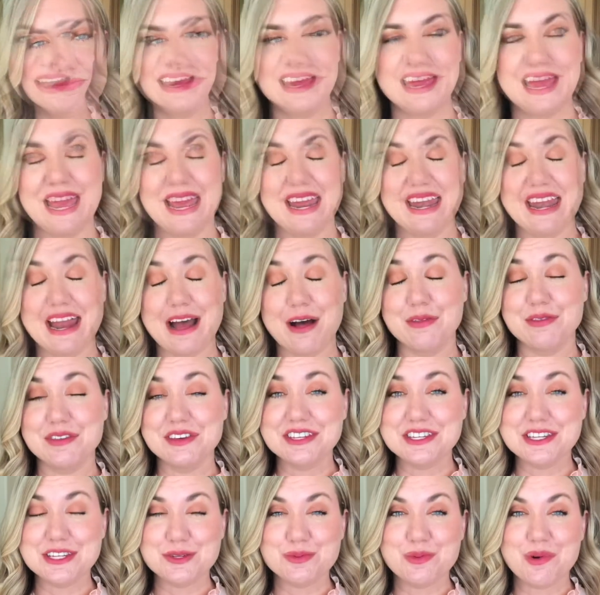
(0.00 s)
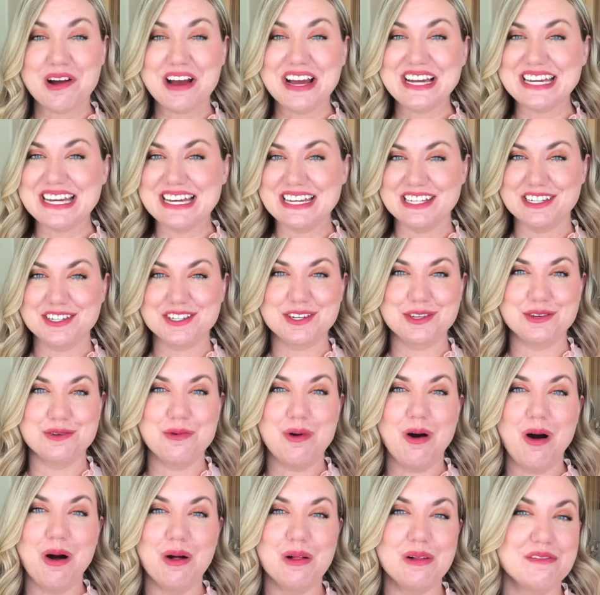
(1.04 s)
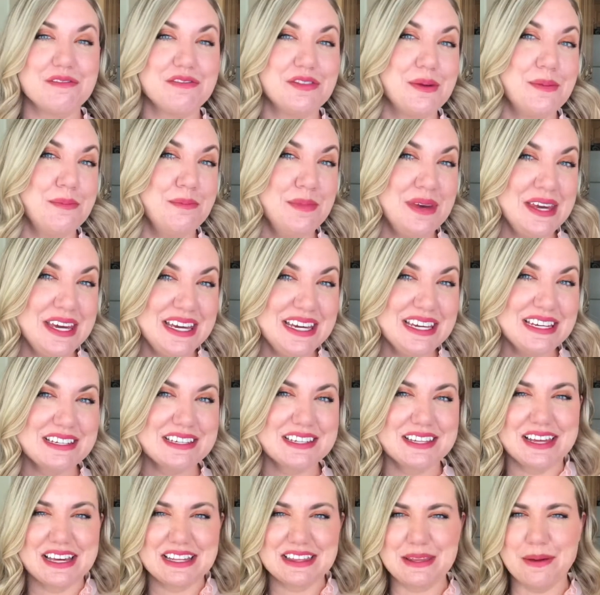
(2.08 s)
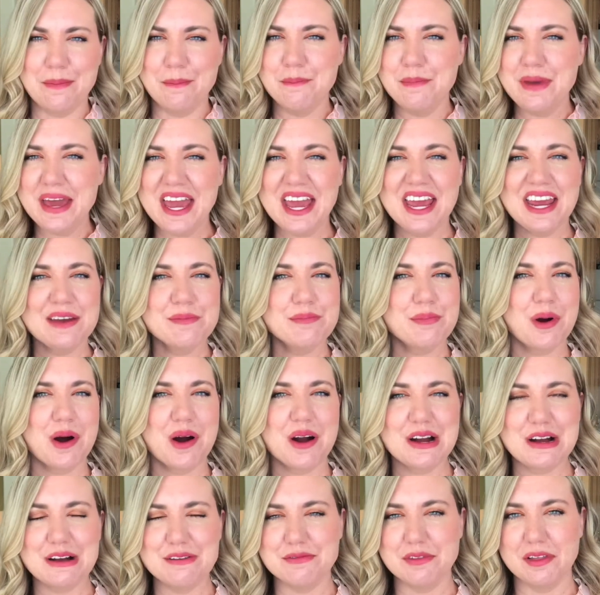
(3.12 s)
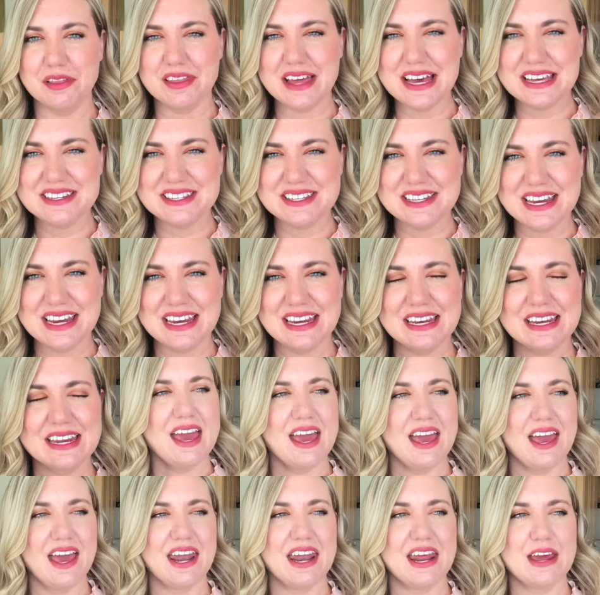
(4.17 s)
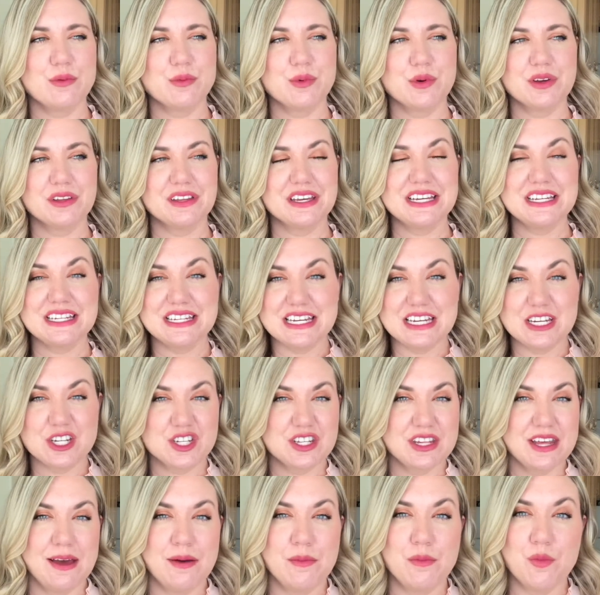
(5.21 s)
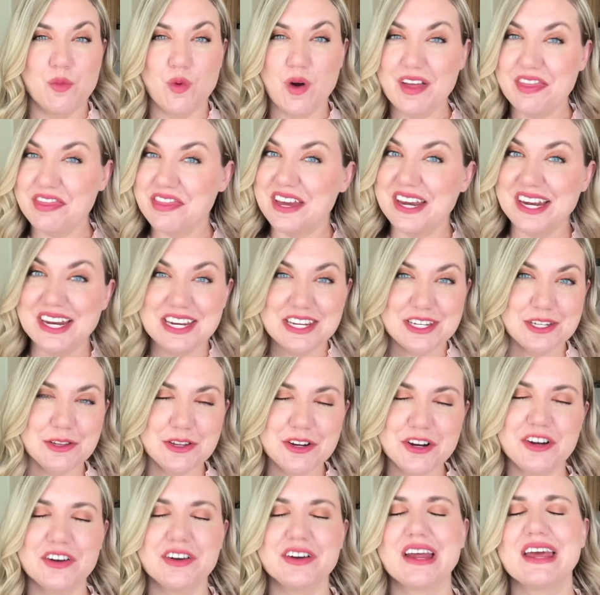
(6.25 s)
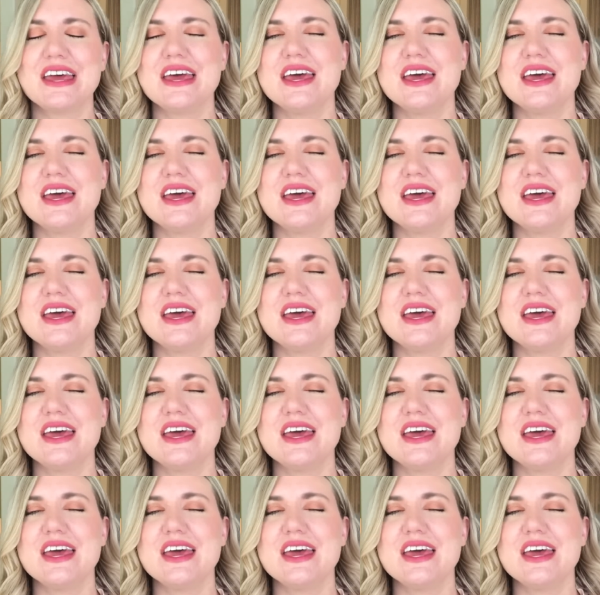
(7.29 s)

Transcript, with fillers: Okay, now this is where I get into all of the meat, like the main part of the lesson, and I really teach them what they need to learn.